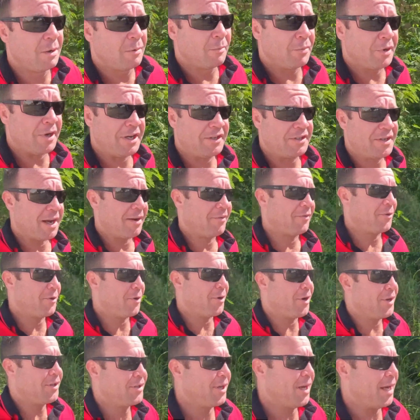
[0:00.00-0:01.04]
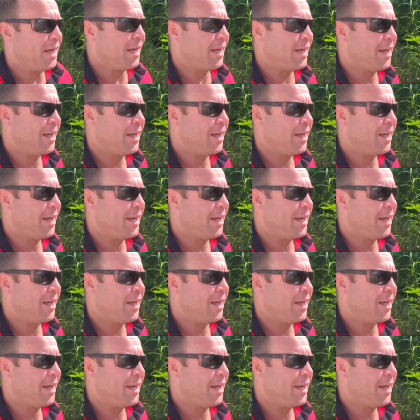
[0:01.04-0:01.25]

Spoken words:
Pretty tough, guys.